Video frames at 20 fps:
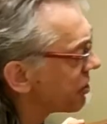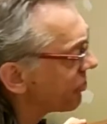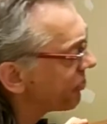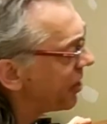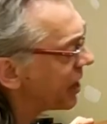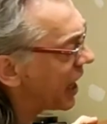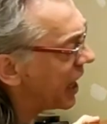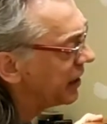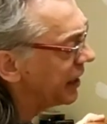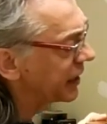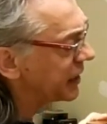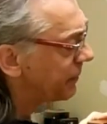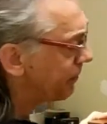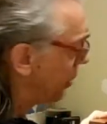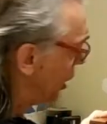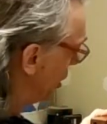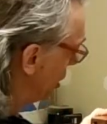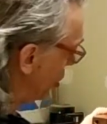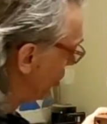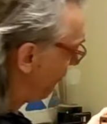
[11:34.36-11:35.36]
other thing. I like to
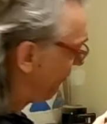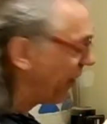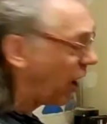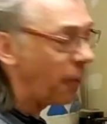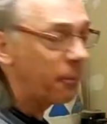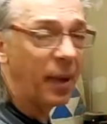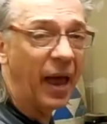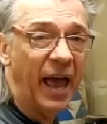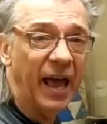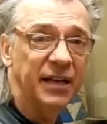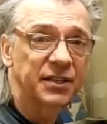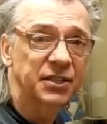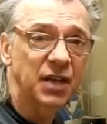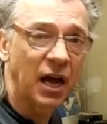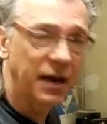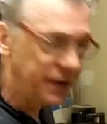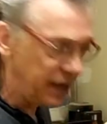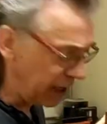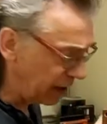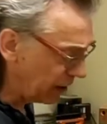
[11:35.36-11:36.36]
put little felt pads
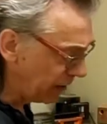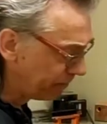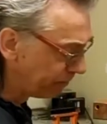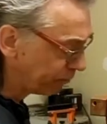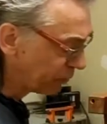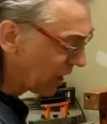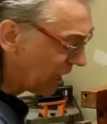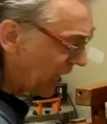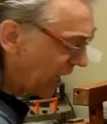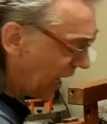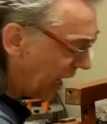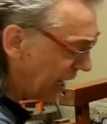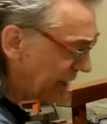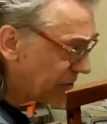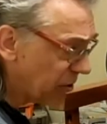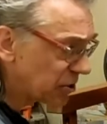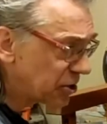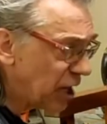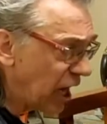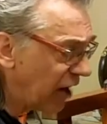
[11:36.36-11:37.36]
on here,
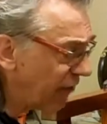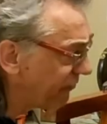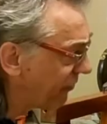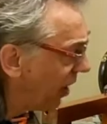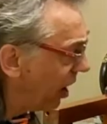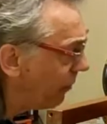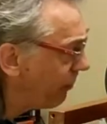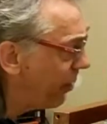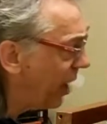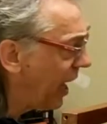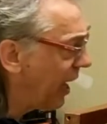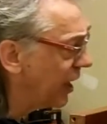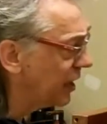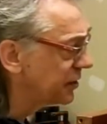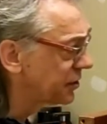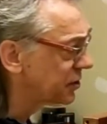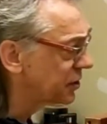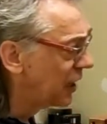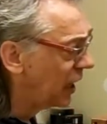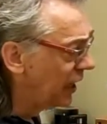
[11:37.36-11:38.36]
and there's not felt
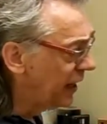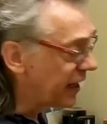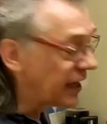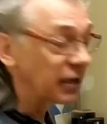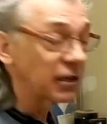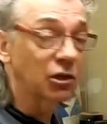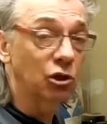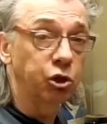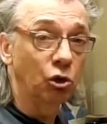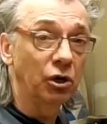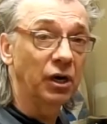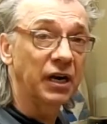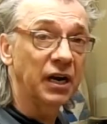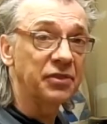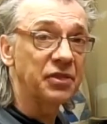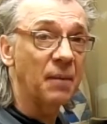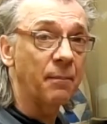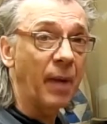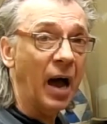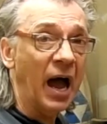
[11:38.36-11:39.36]
pads included
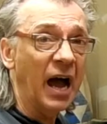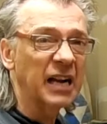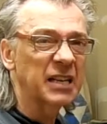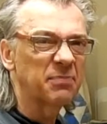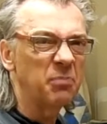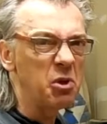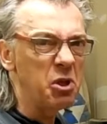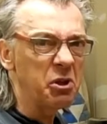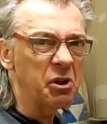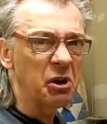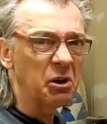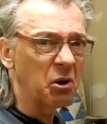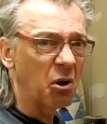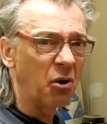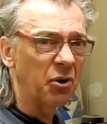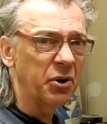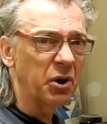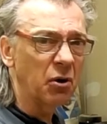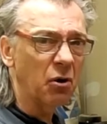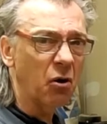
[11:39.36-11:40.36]
in the box, but you can
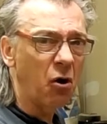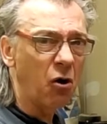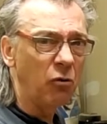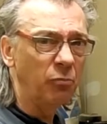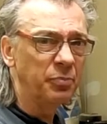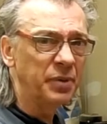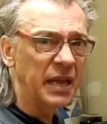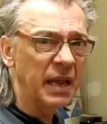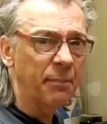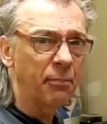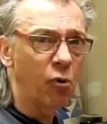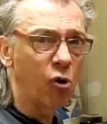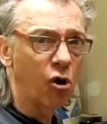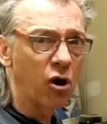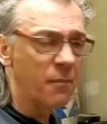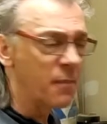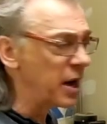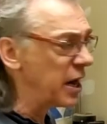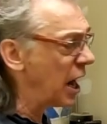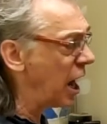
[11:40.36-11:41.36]
go to your Home Depot
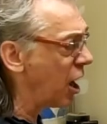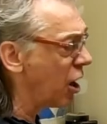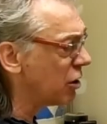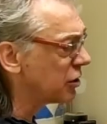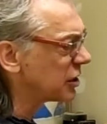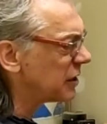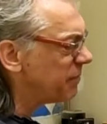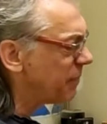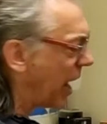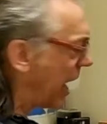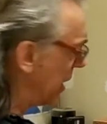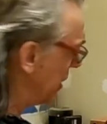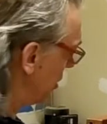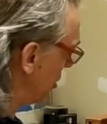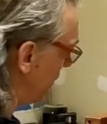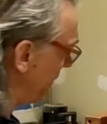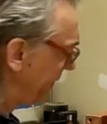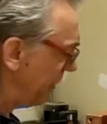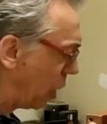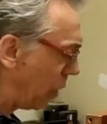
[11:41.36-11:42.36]
or Menards and buy
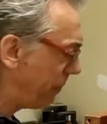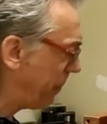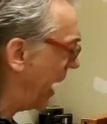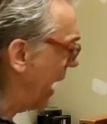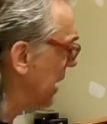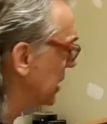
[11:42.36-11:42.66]
little felt